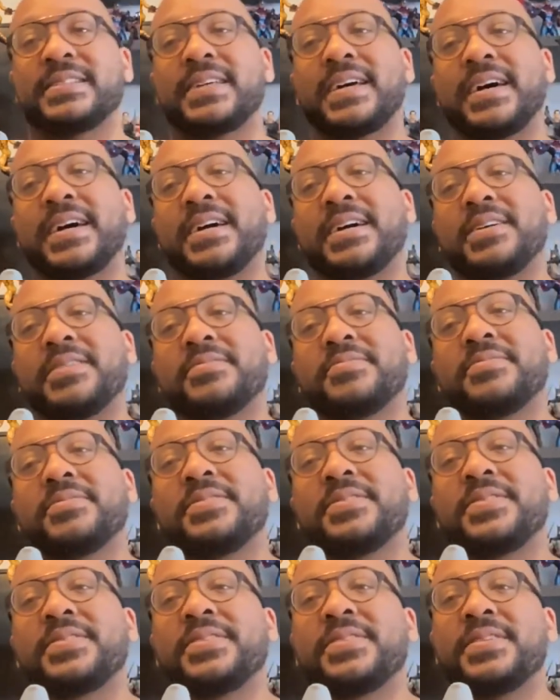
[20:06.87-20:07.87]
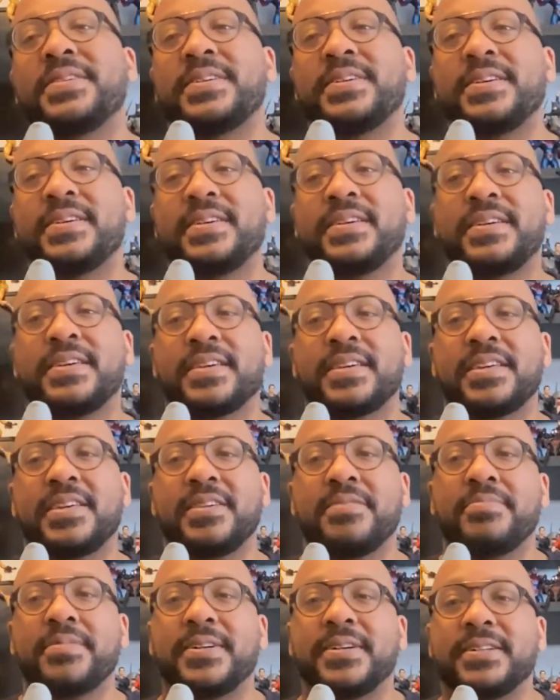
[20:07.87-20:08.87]
time,
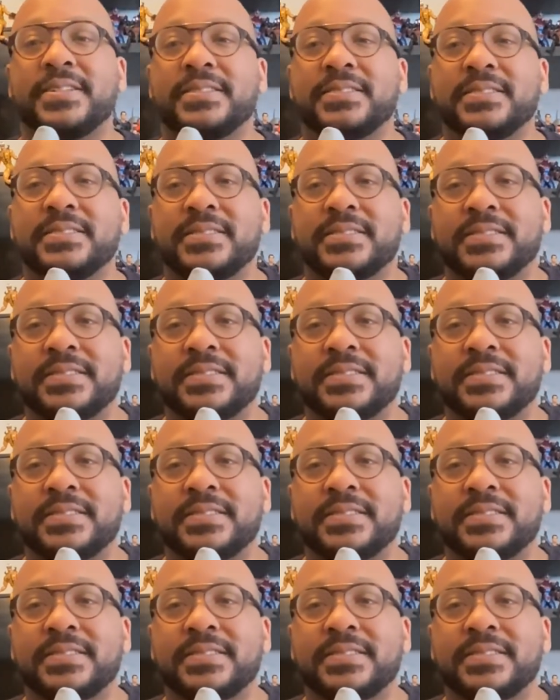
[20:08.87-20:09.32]
keep hunting.